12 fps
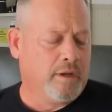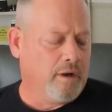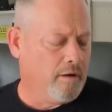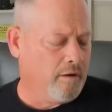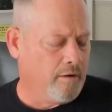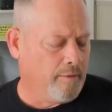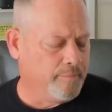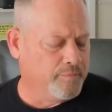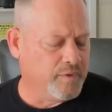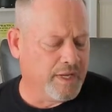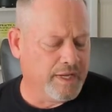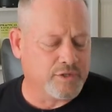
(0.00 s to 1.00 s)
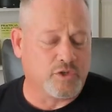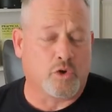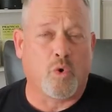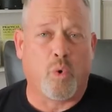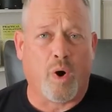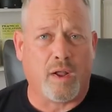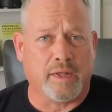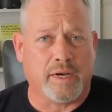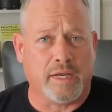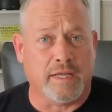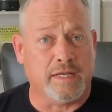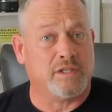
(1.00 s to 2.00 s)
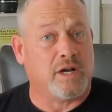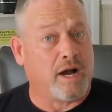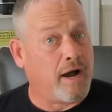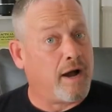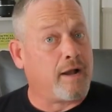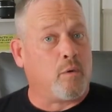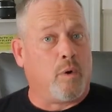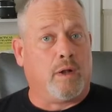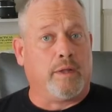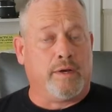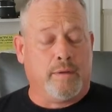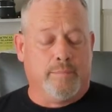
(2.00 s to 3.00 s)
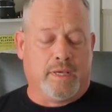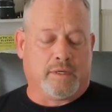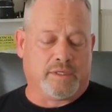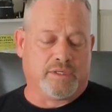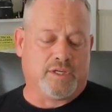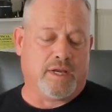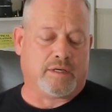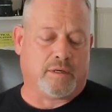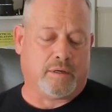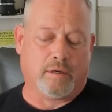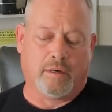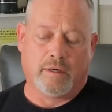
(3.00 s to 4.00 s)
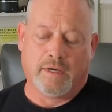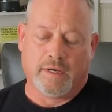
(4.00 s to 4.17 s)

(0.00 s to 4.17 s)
It's a high quality metal detector